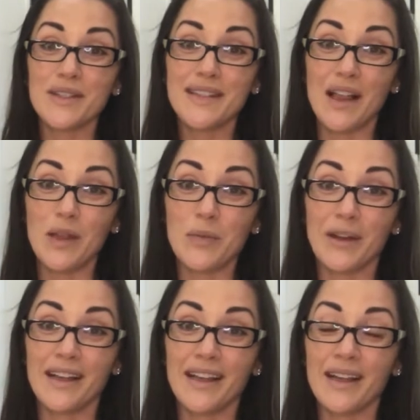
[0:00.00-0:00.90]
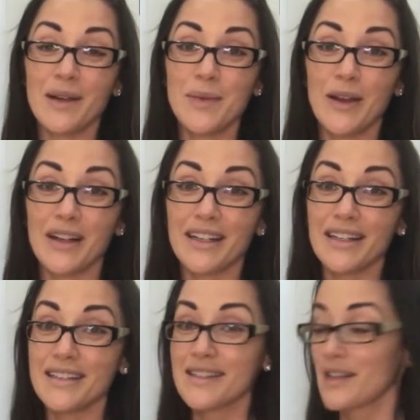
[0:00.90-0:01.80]
celebrating
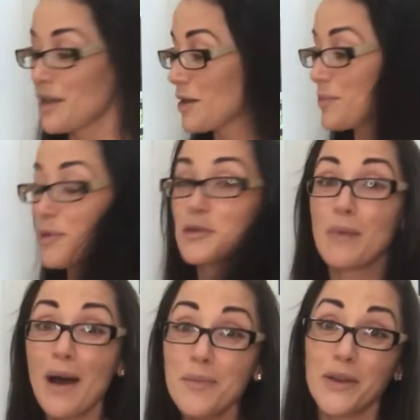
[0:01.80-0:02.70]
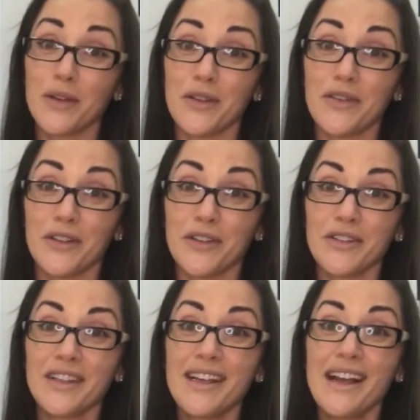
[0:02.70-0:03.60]
America's most popular
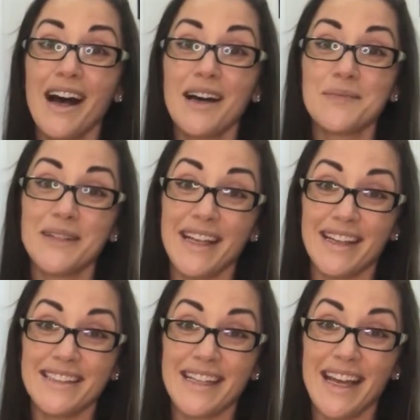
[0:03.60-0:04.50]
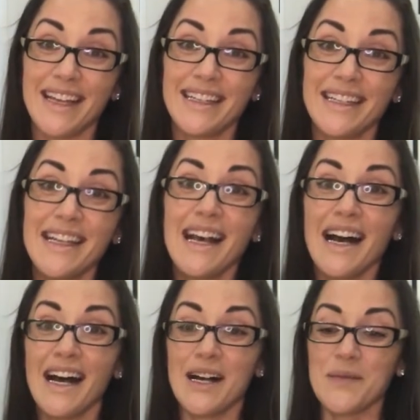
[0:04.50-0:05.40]
fruit on Banana Day.
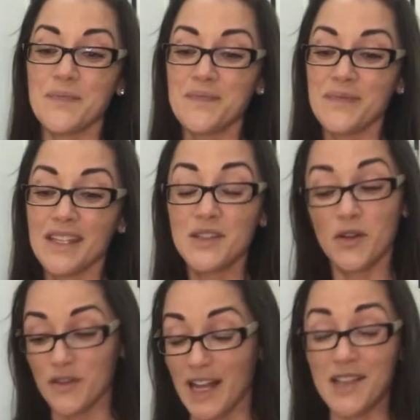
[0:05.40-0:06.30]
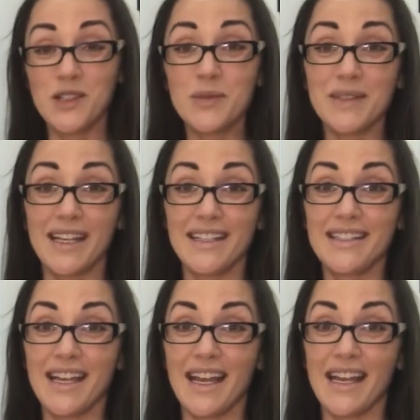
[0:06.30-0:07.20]
So for National Banana
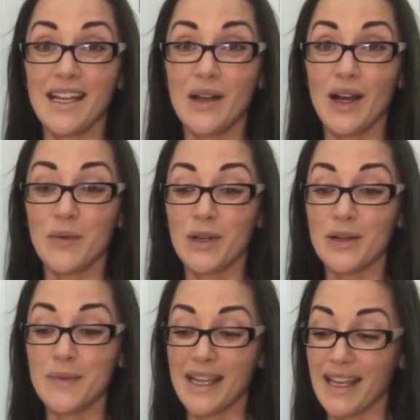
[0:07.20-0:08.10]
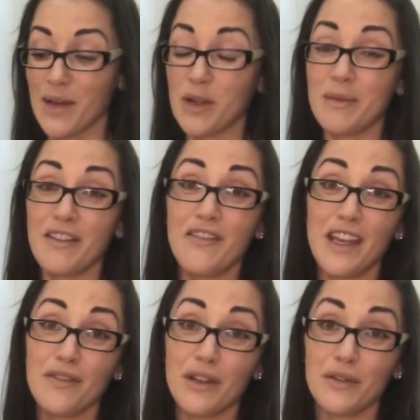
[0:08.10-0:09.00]
Day, we're making one of my
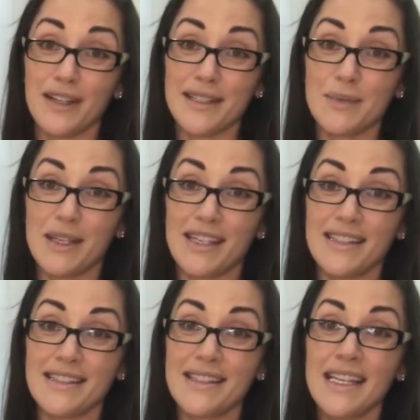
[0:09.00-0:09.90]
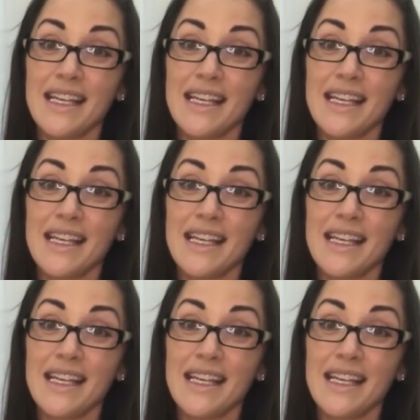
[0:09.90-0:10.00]
favorite recipes,